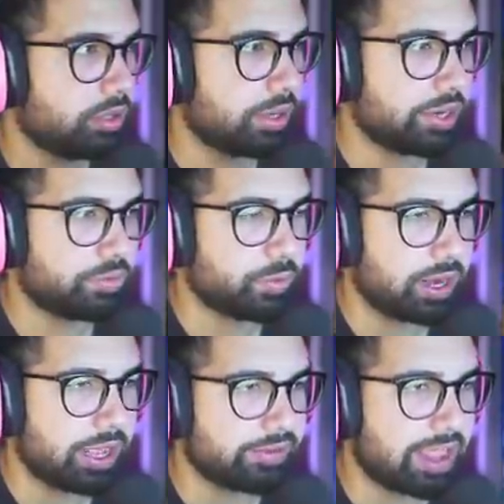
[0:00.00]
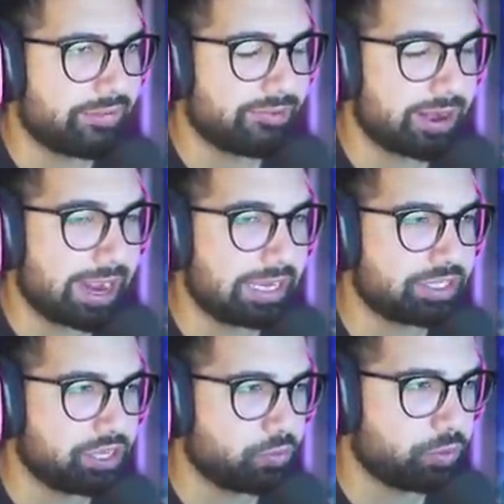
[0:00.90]
Dude, I just realized I have
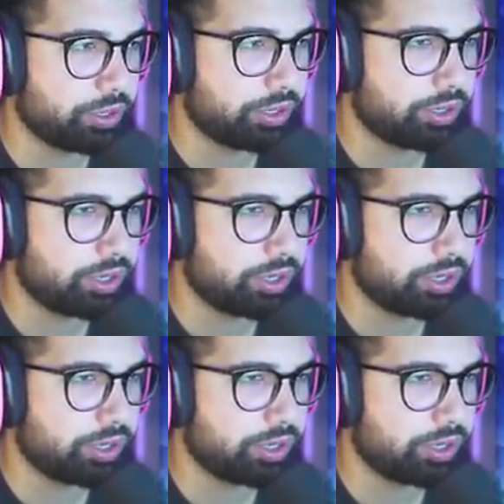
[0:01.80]
nineteen wood.